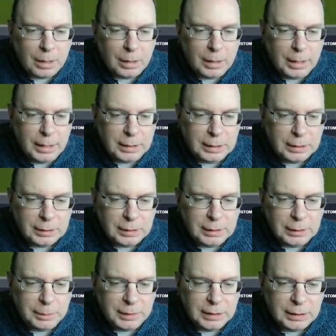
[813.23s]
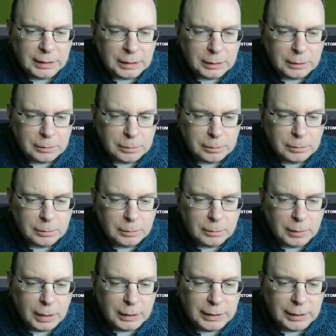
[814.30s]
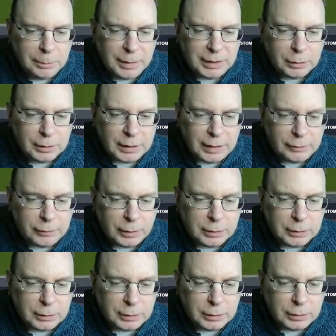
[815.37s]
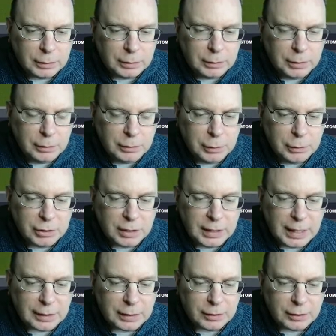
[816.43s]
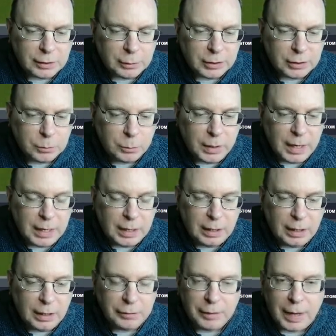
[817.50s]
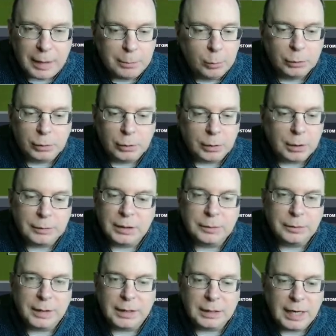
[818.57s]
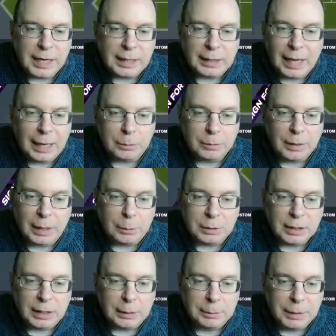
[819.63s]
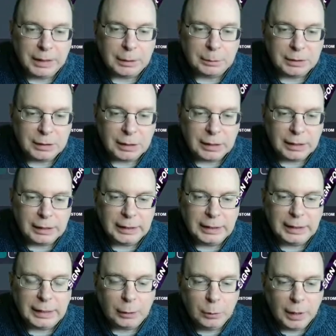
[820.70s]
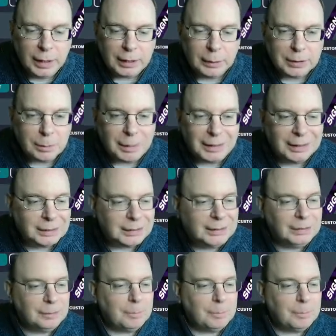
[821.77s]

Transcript: it does seem to be a little a little better on that front because you used to get the situation where if that ball had gone over the defender's head, that, that was it, mate. He was cleaning. Oh, hello, it's a penalty.